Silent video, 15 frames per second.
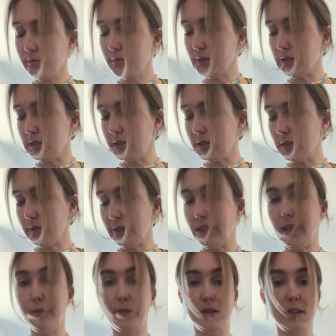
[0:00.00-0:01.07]
but since we're
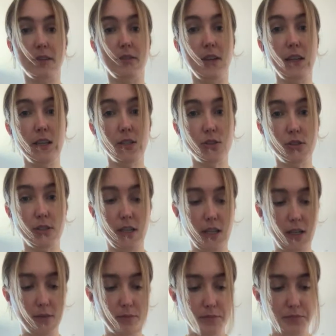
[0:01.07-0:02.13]
keeping it vegan
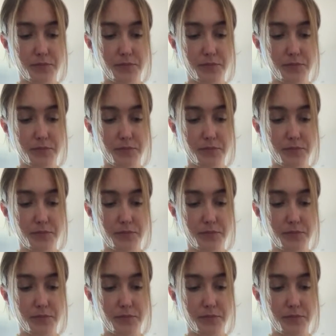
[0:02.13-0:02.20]
today,